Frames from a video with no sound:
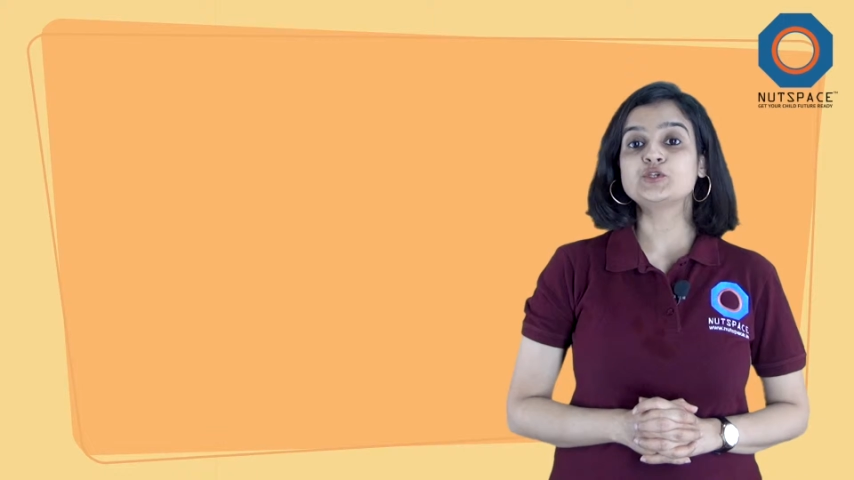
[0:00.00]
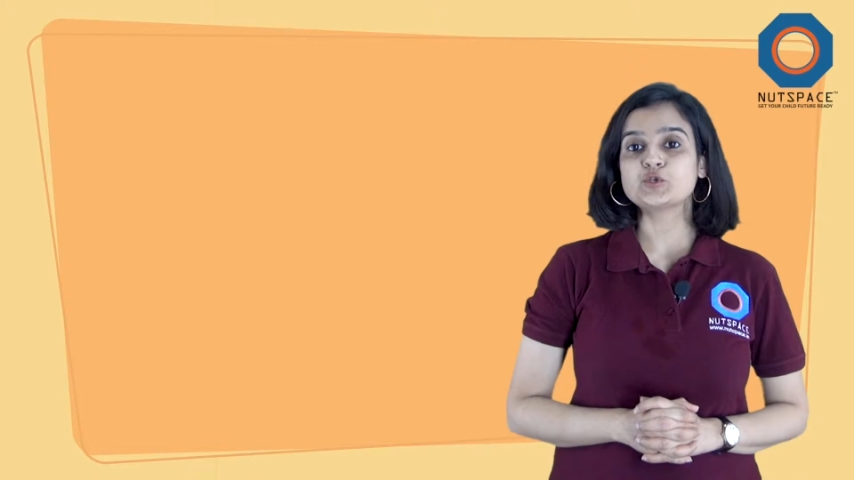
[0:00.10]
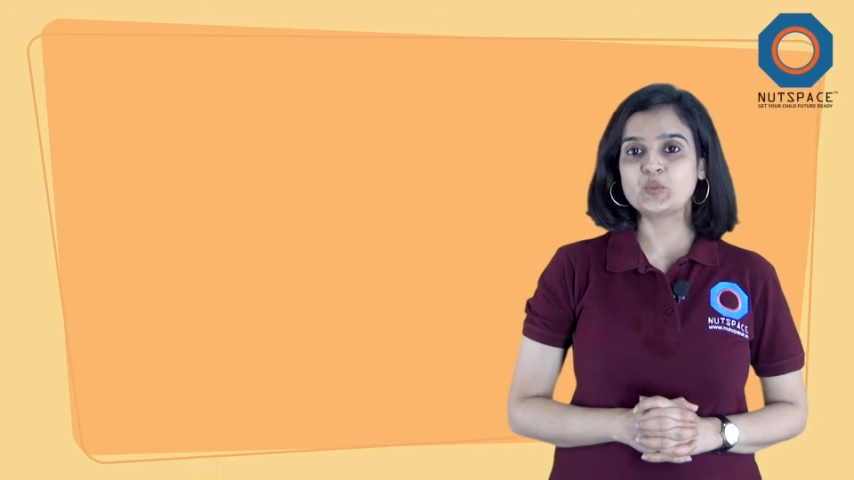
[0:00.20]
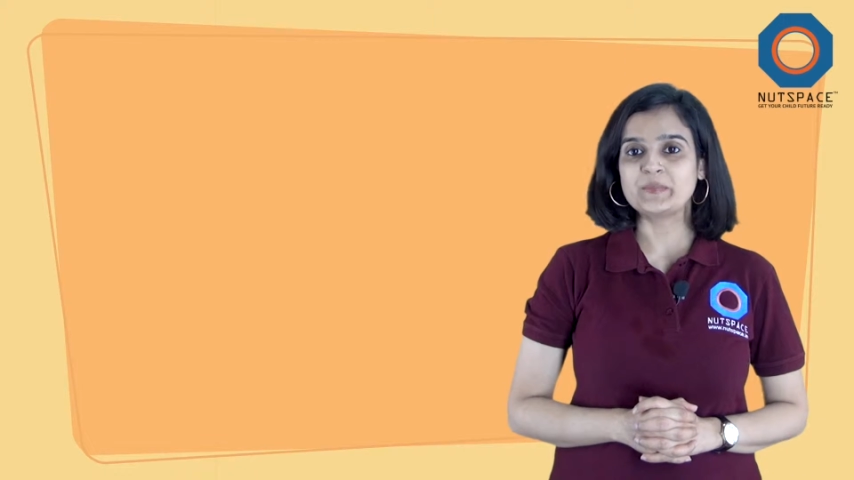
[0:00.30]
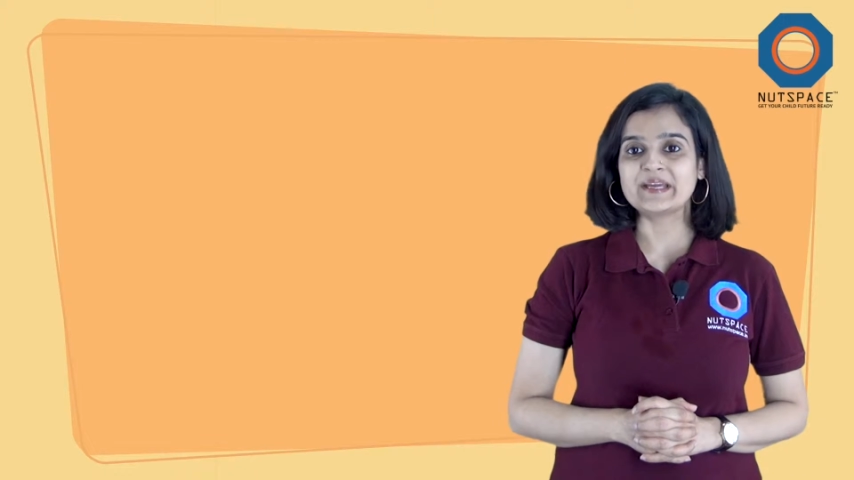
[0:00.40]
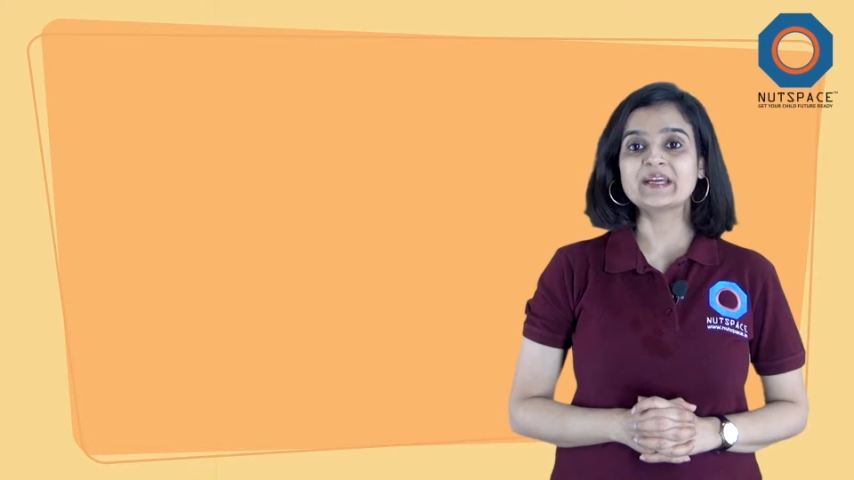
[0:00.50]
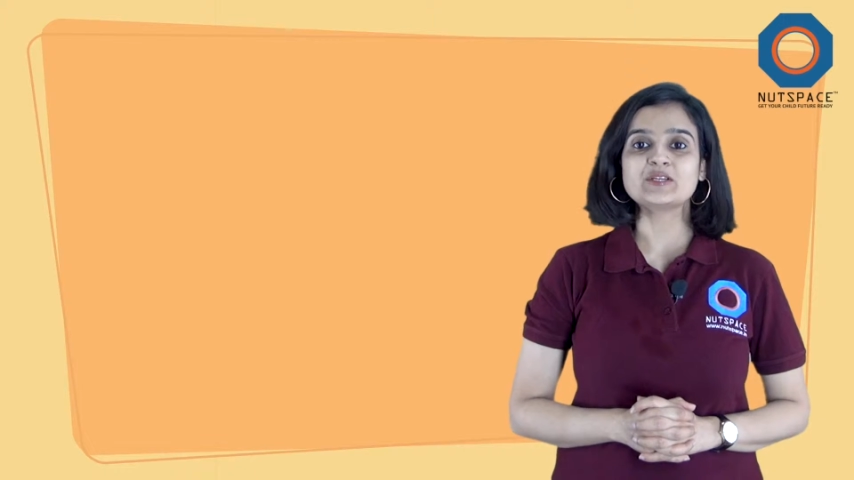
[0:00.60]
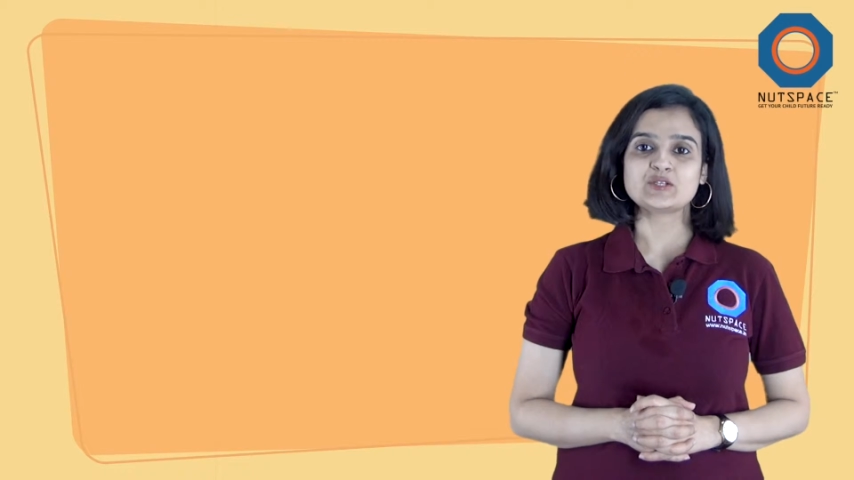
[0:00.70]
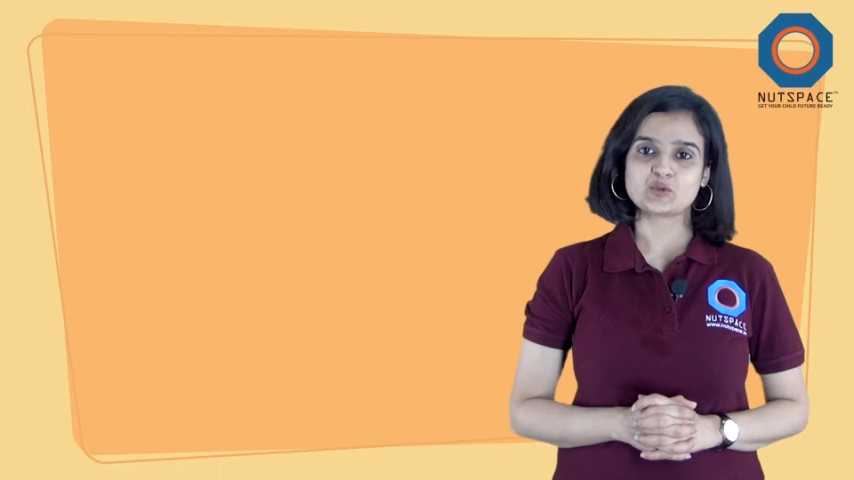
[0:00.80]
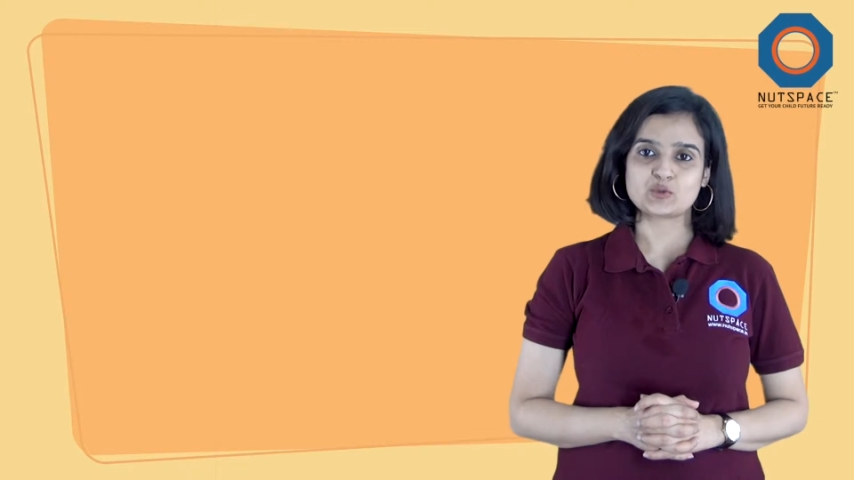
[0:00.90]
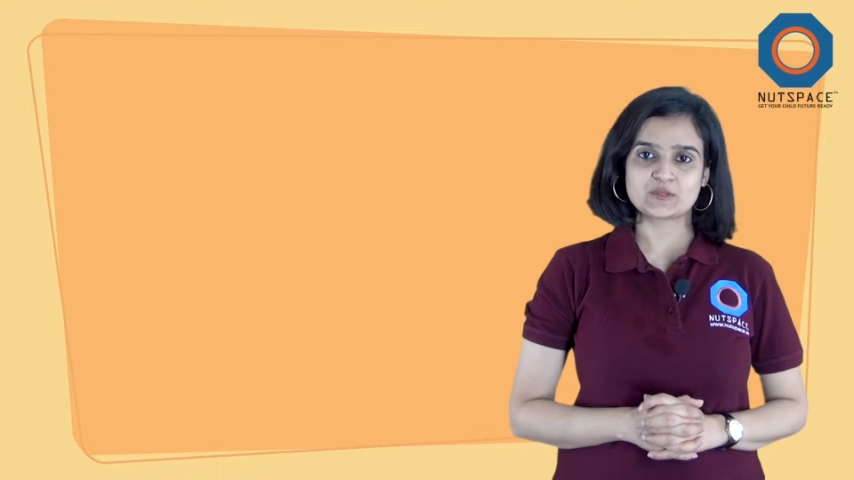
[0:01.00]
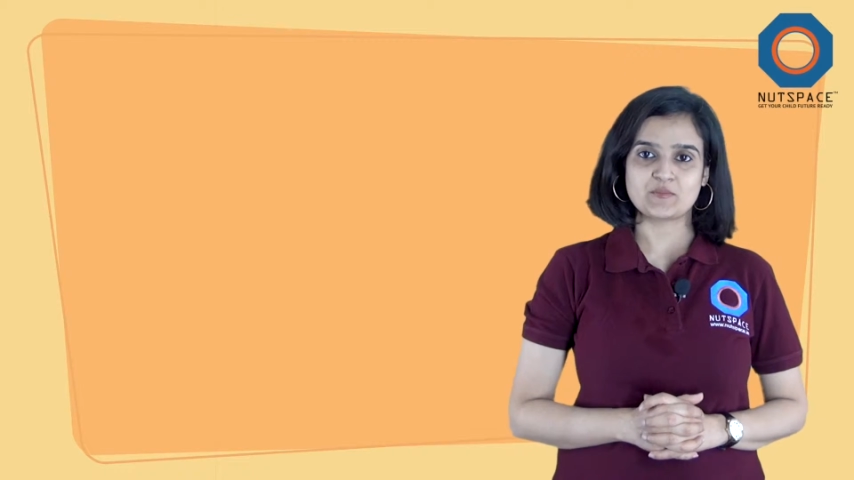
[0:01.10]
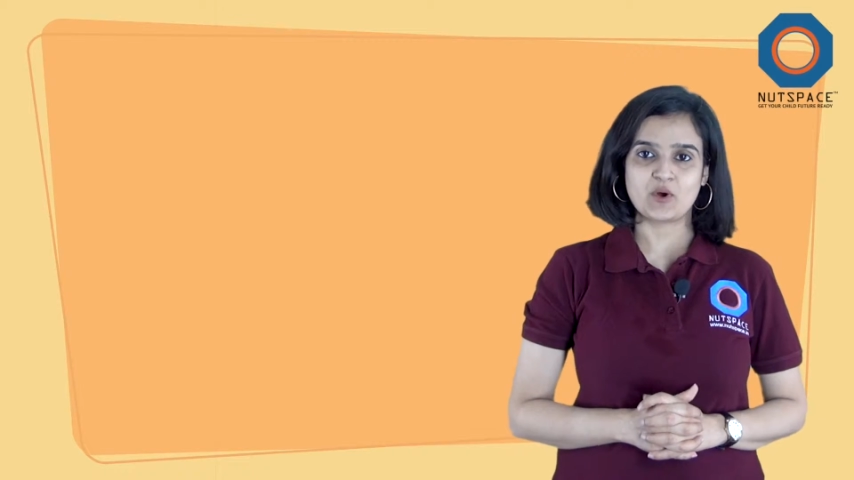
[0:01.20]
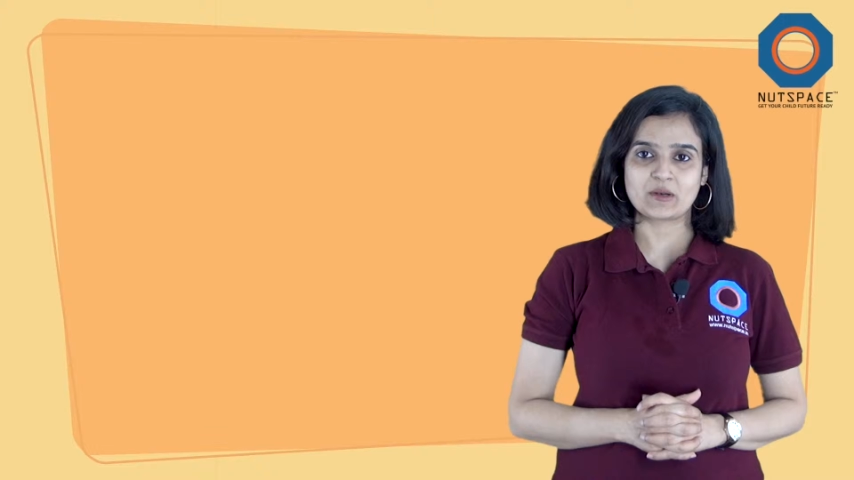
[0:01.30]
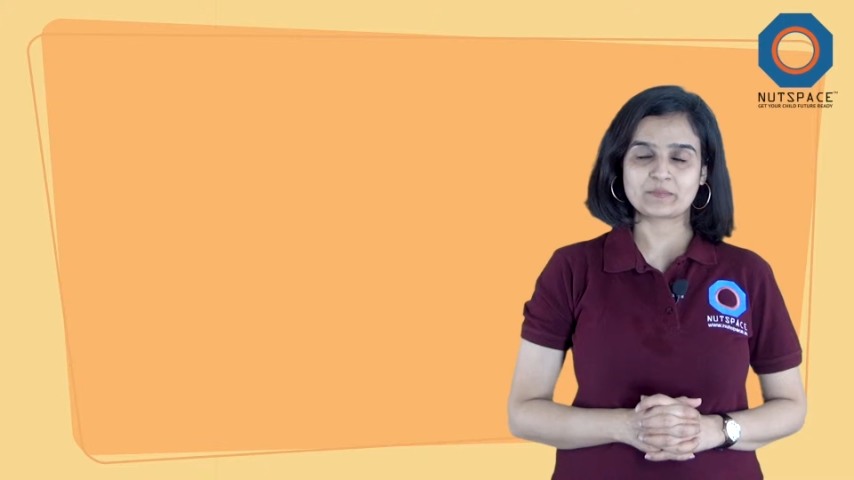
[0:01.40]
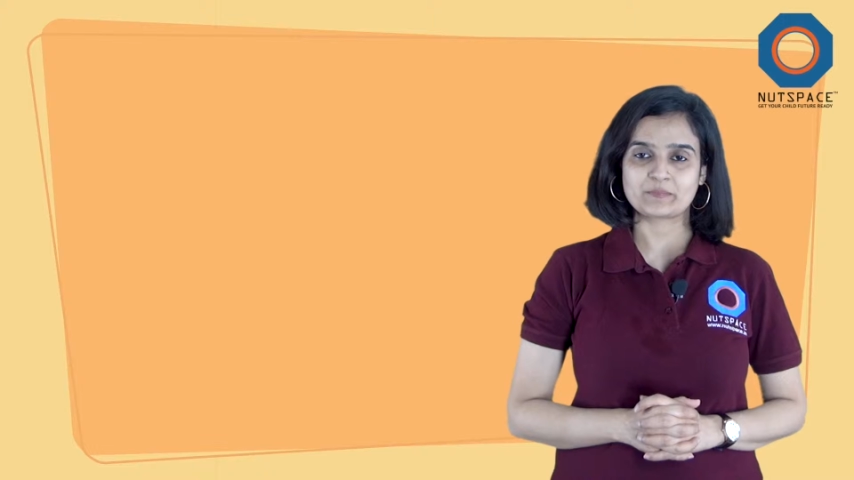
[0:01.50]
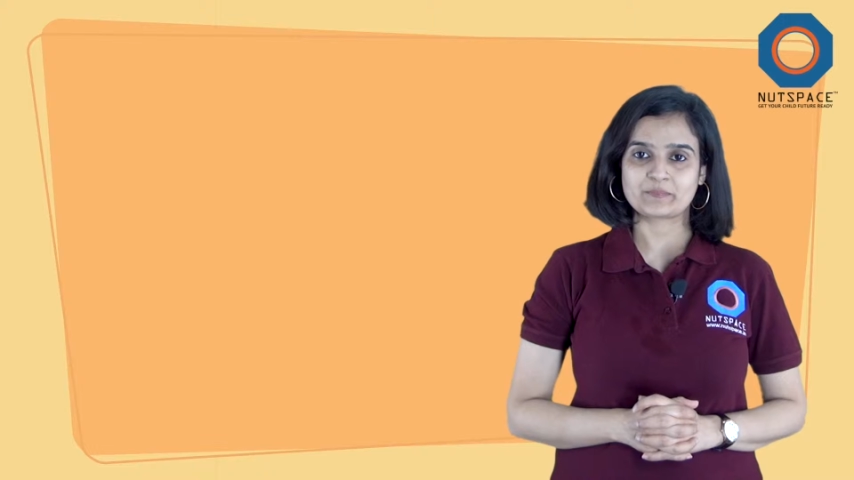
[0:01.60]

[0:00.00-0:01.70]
Too Big, Too Small.